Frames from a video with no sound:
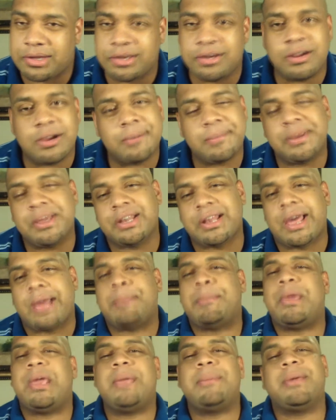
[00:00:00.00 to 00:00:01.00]
You know what I mean?
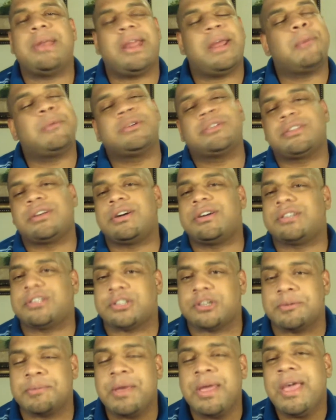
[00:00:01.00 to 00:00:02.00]
Like, maybe they was on
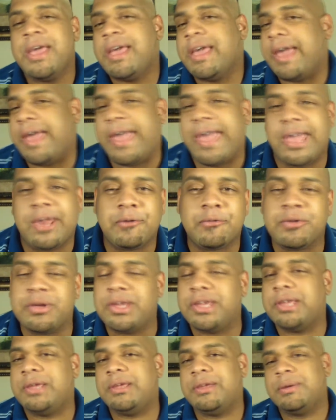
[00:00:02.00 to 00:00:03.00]
some
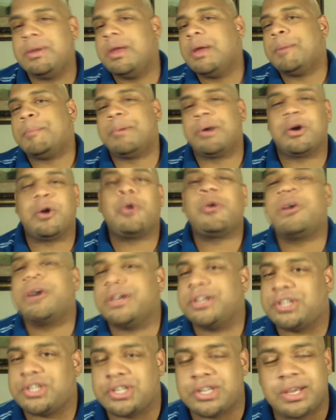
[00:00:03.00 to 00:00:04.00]
Henry
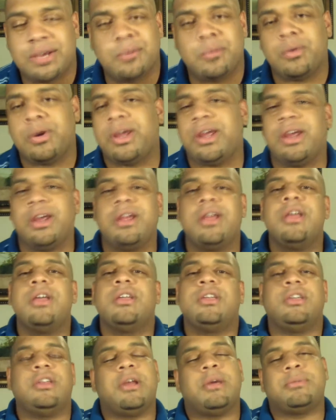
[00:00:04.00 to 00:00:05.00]
McCoy shit where,
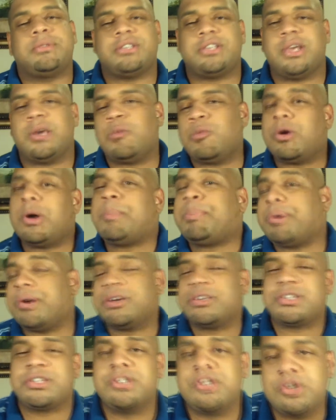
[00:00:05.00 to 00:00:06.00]
you know what I'm saying, one
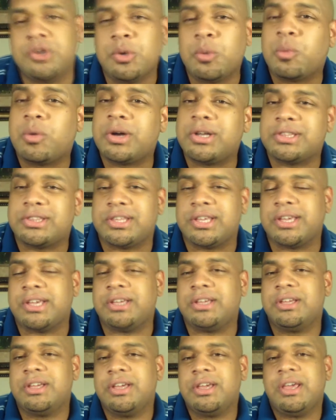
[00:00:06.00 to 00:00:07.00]
person do one
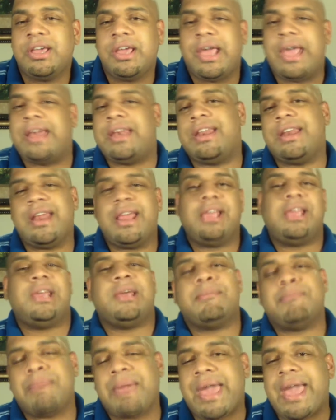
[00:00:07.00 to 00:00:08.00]
thing and then they
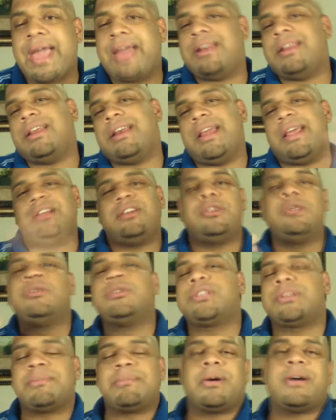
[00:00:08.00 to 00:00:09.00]
get mad and they
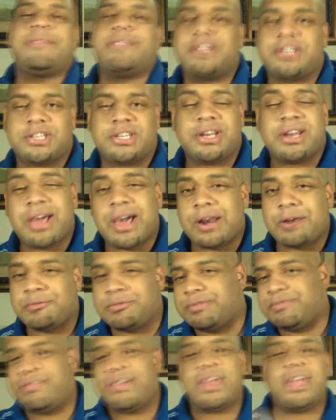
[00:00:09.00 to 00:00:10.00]
do some other shit out
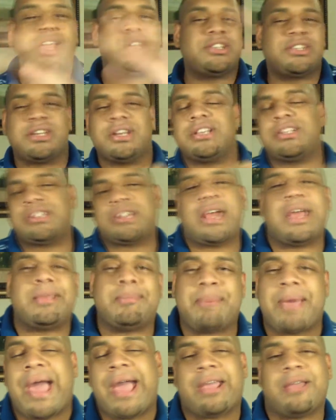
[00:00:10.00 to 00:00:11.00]
of revenge, and it's
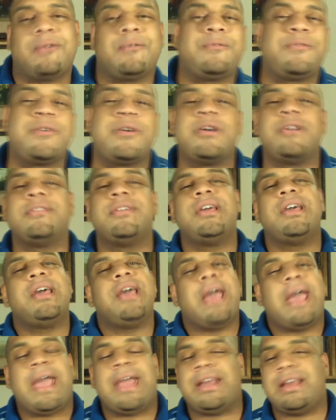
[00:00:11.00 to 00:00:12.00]
like back and forth.
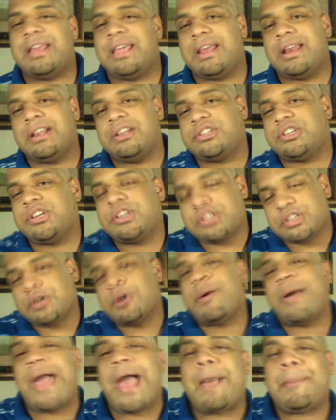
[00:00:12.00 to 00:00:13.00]
And then it just
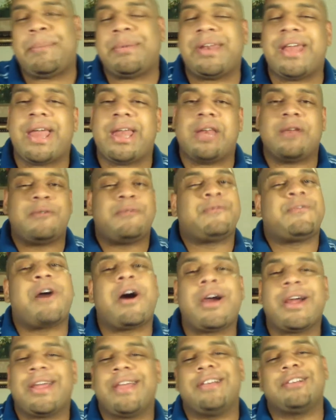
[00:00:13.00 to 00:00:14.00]
so happened that the
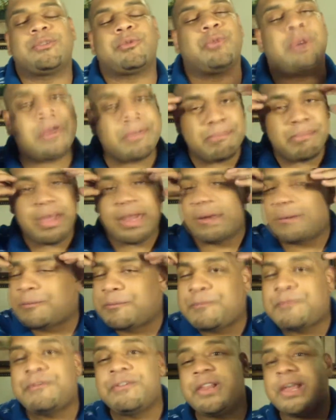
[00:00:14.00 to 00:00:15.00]
fart is what made him
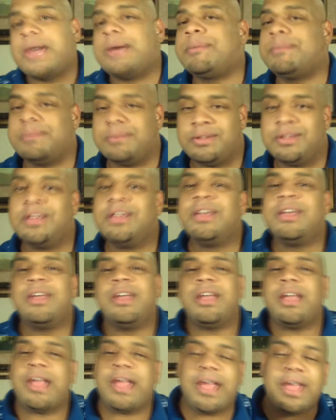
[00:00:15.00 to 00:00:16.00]
flip
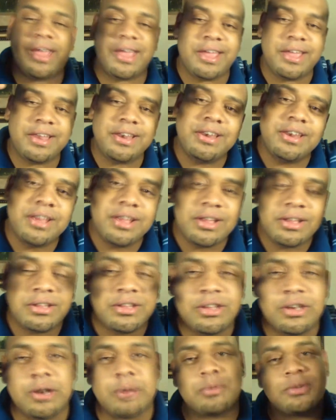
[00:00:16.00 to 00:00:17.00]
and,
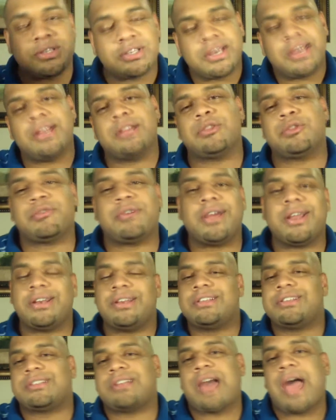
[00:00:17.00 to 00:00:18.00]
you know what I'm saying,
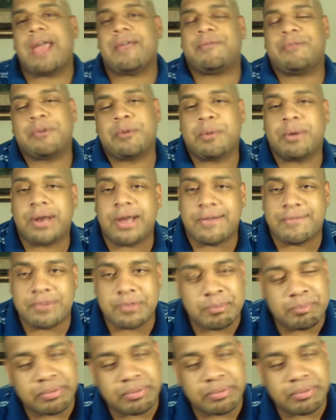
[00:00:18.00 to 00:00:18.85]
threaten his life or whatever.